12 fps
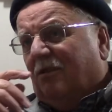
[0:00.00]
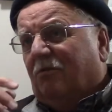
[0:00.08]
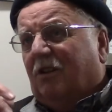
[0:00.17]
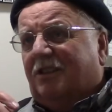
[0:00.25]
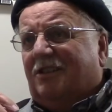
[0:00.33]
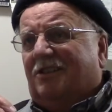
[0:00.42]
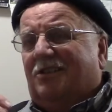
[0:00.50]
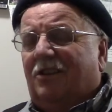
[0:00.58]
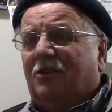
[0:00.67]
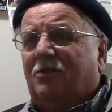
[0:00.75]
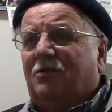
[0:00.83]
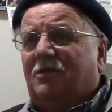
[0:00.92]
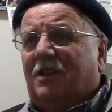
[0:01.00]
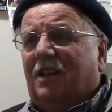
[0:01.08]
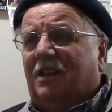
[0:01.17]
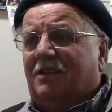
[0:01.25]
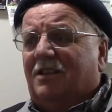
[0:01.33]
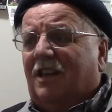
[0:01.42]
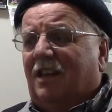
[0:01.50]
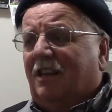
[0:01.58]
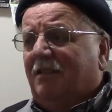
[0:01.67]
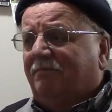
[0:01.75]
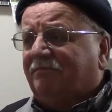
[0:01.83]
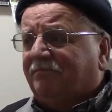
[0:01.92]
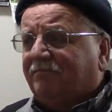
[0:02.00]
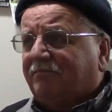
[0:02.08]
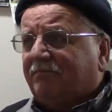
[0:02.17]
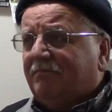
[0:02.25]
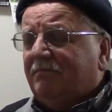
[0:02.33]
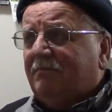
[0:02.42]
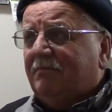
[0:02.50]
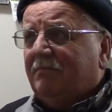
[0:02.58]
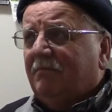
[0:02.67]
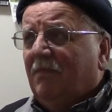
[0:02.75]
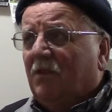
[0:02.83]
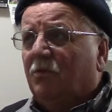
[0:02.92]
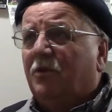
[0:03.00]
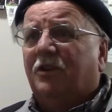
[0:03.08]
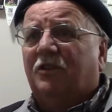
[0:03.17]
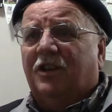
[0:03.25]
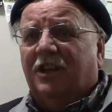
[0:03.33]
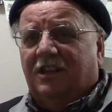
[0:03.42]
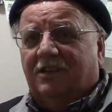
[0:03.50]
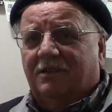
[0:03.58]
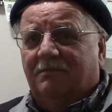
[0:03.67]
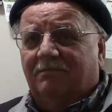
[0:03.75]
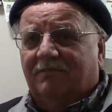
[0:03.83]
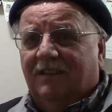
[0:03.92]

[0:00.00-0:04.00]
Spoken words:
what to use as a winter kit.